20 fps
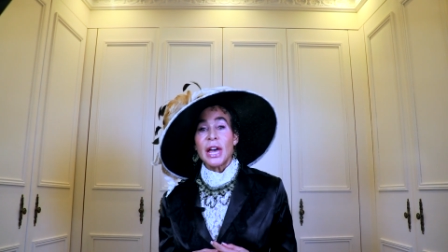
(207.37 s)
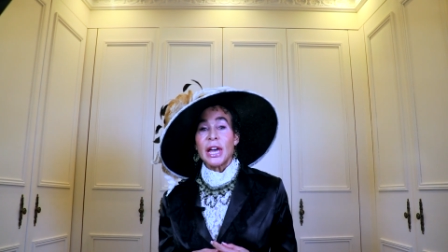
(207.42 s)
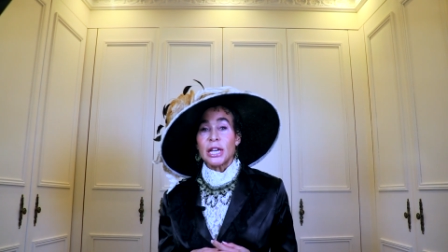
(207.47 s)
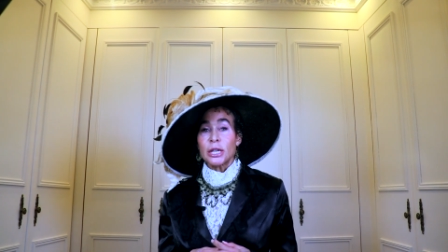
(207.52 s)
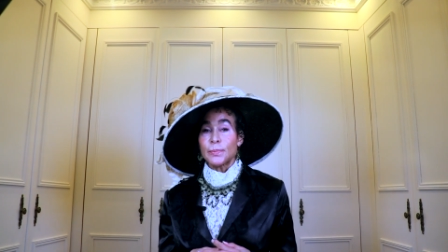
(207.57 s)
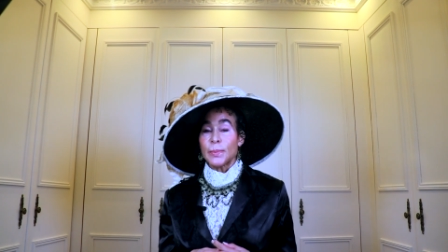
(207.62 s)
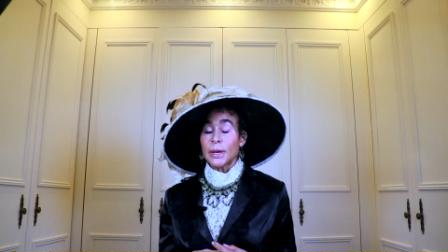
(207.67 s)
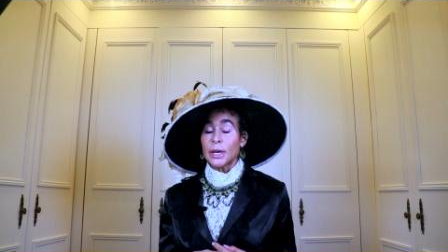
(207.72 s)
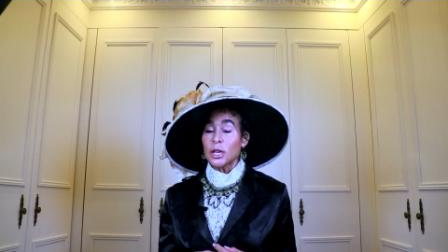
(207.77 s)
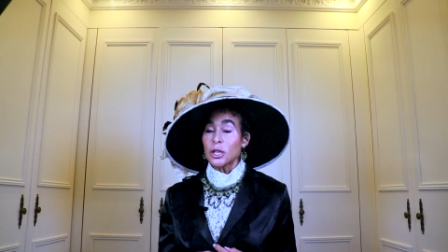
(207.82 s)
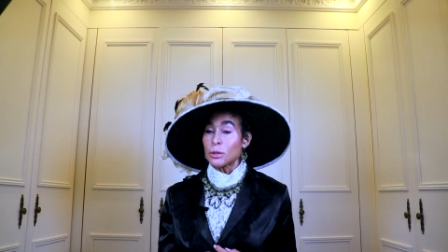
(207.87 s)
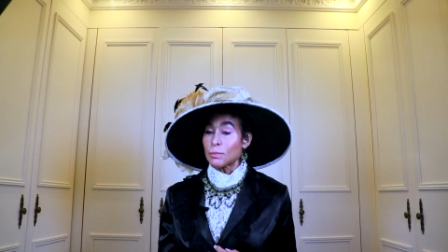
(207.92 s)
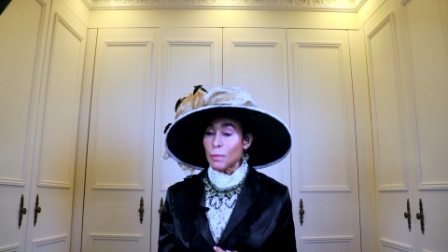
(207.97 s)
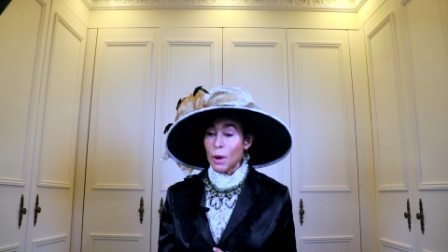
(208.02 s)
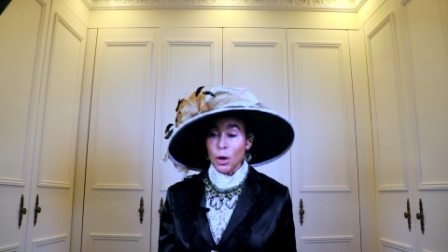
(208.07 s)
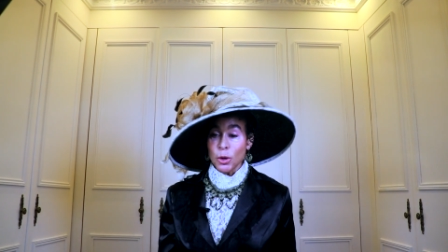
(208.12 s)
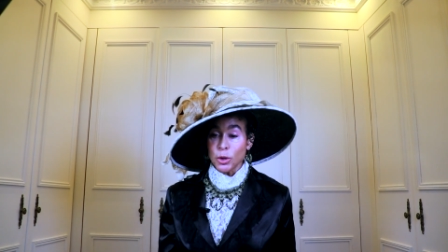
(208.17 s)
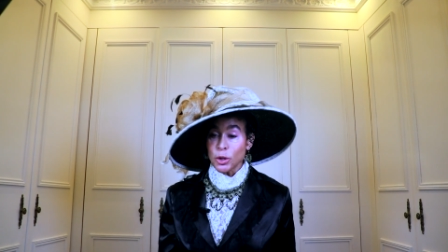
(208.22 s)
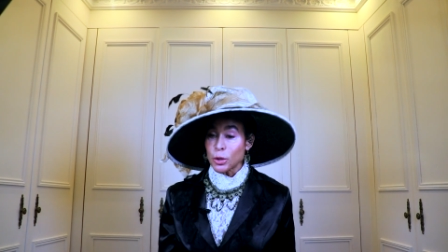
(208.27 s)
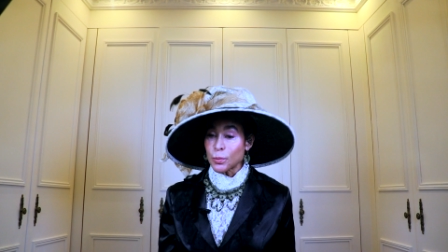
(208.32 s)
is because
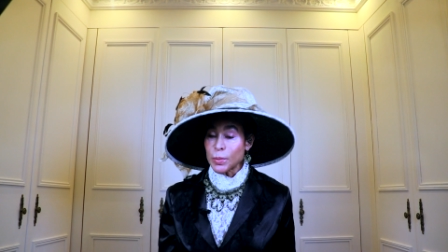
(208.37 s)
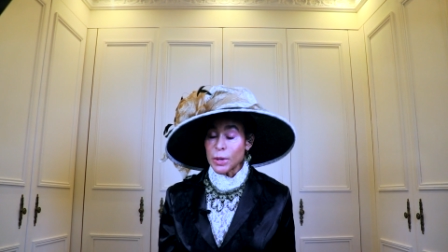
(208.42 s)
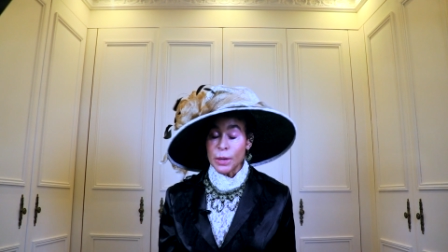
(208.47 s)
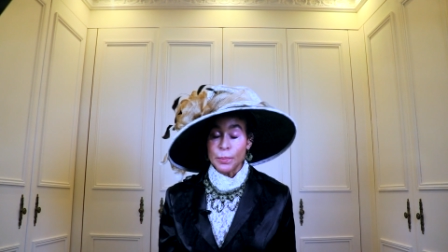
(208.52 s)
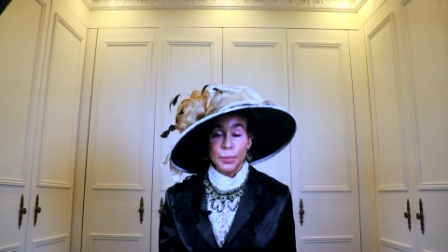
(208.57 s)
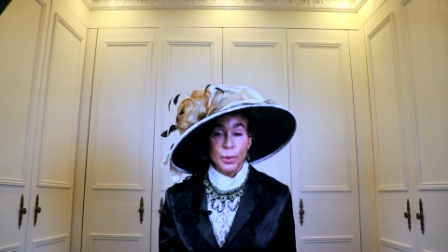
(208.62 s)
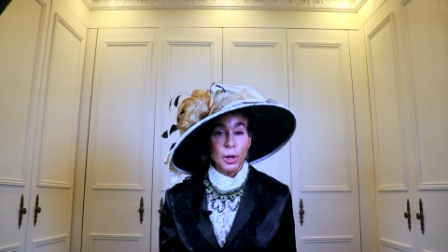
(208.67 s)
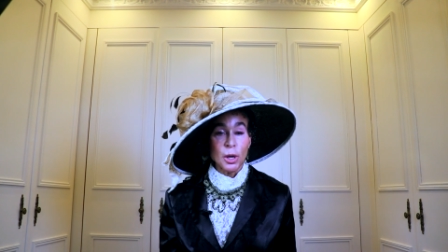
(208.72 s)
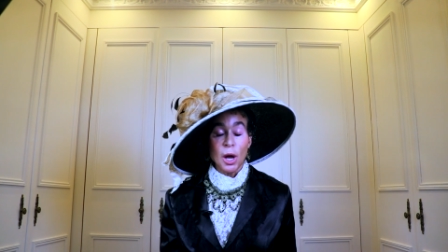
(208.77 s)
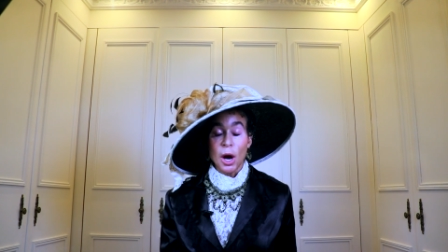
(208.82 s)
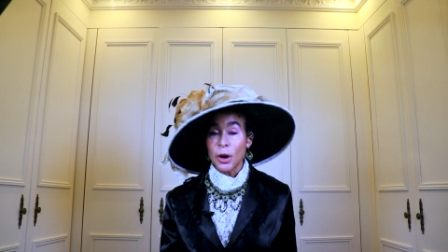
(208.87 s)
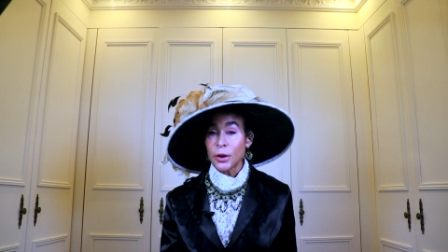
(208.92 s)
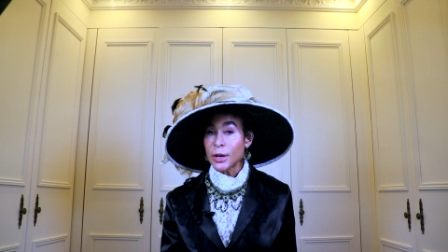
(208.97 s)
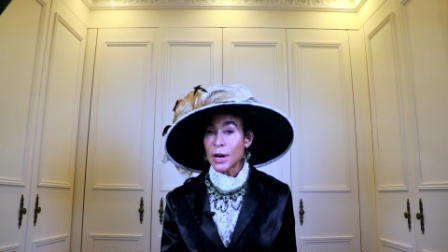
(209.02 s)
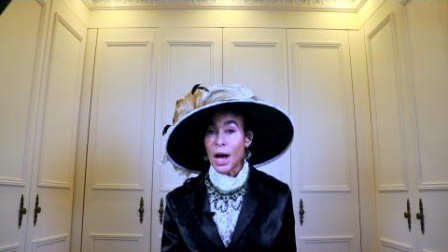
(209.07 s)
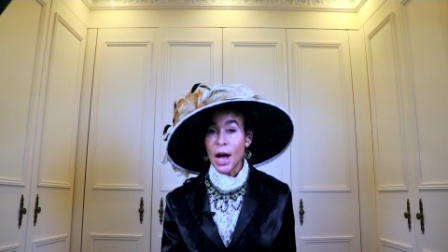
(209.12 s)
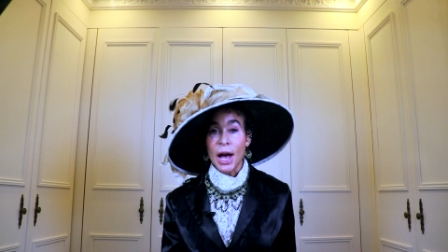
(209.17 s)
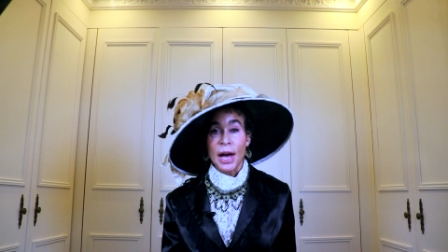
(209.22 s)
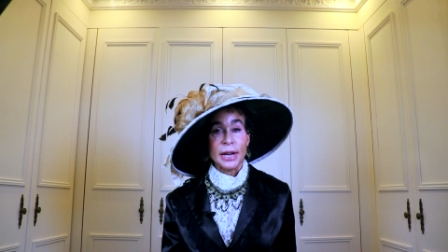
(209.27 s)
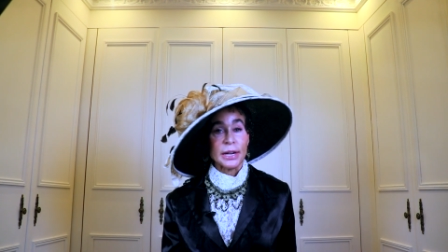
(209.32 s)
most people are
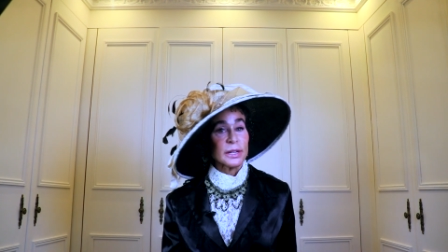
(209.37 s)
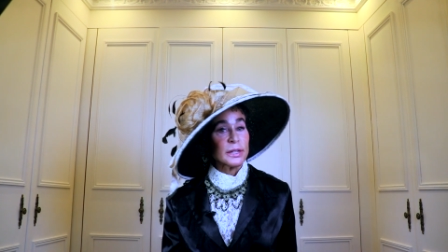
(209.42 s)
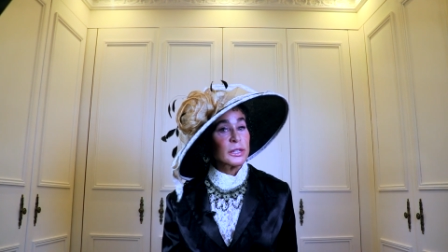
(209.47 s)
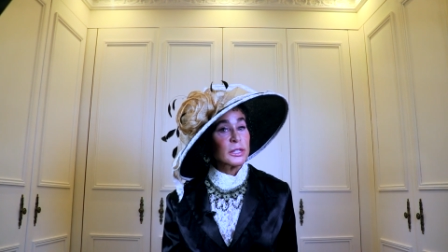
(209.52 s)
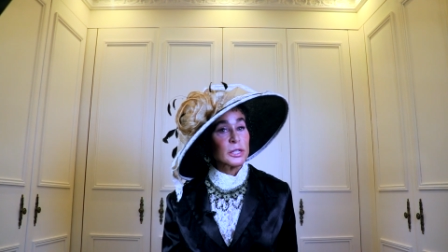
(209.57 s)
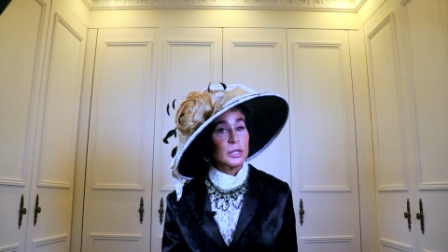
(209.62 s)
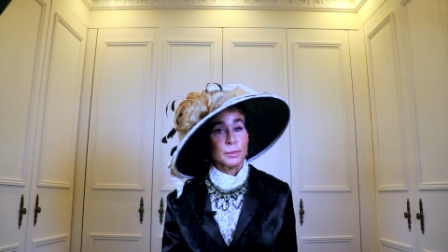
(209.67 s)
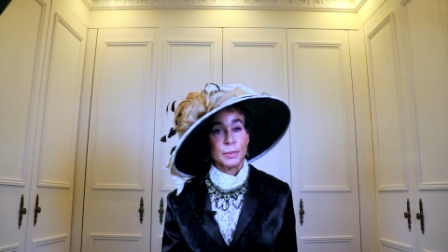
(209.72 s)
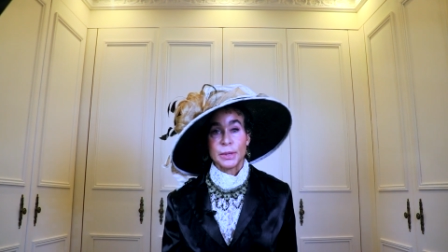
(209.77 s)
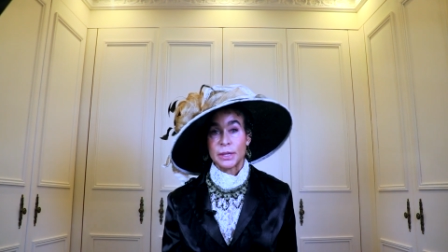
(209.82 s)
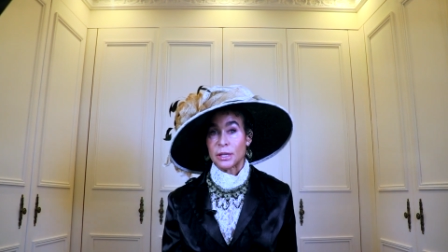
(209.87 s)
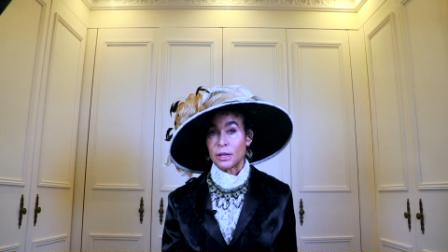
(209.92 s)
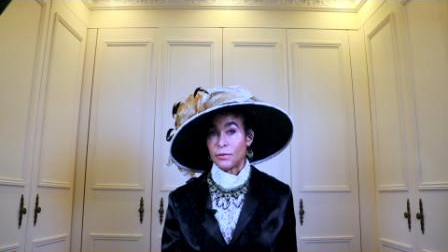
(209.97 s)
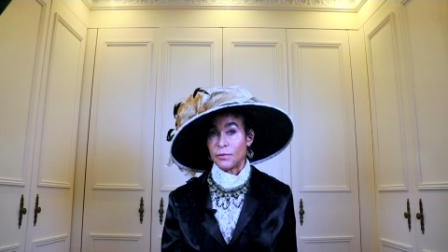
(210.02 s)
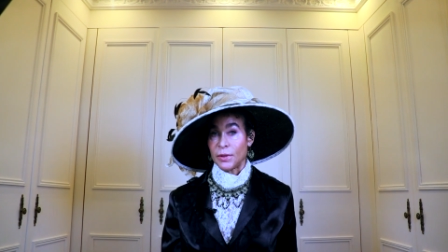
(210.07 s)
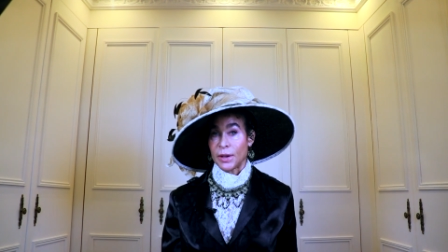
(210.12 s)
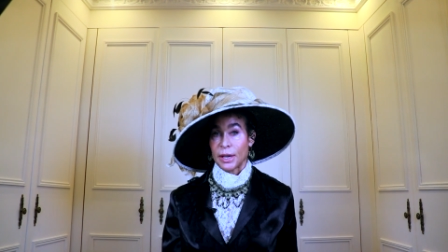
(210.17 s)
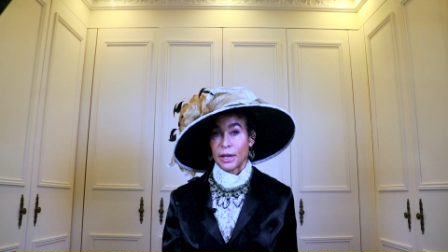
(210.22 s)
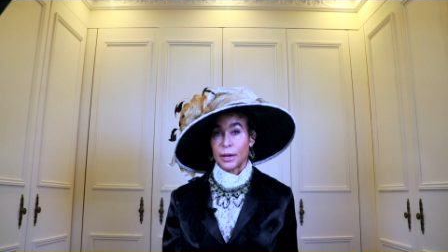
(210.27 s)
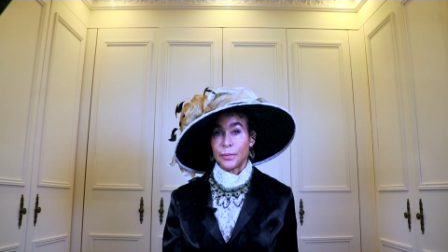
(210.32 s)
not
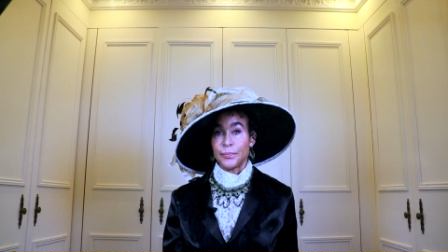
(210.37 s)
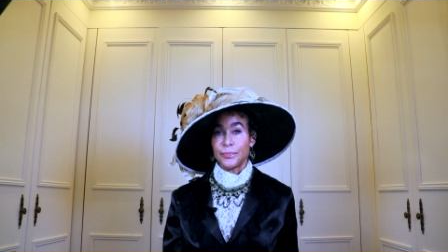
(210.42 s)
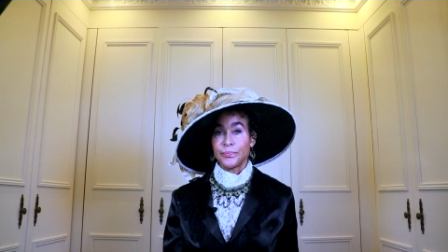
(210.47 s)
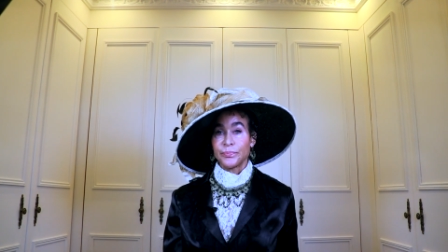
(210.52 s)
specific